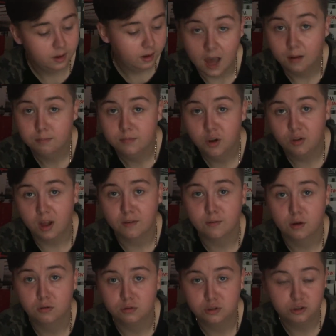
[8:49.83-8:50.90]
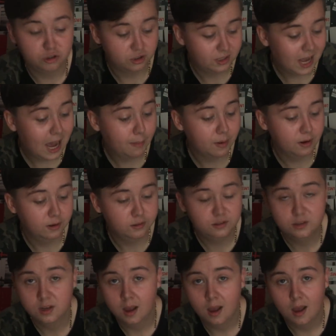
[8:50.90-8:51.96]
Yeah, no life goals, just
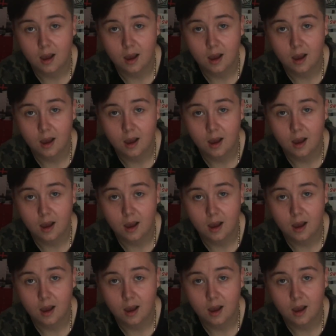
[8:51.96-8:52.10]
happiness